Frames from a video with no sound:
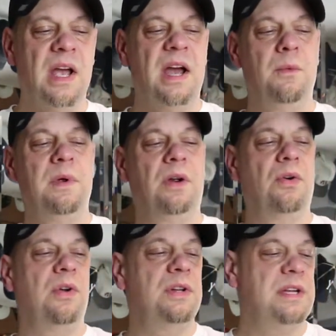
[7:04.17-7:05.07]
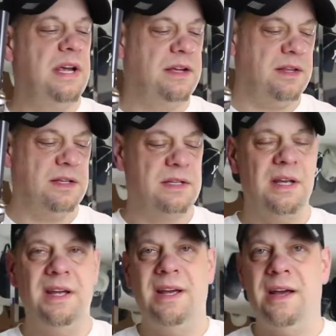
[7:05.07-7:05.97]
And we are going to take this
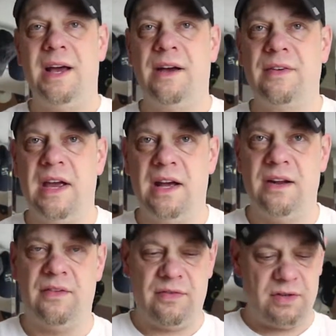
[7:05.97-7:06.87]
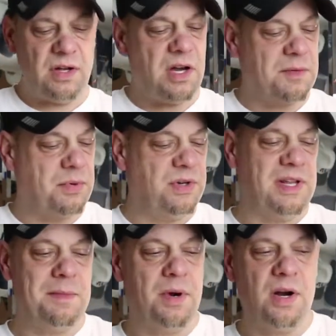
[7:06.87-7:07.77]
half can of Dog
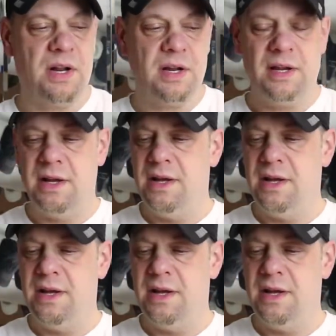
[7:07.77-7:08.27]
Birthday Party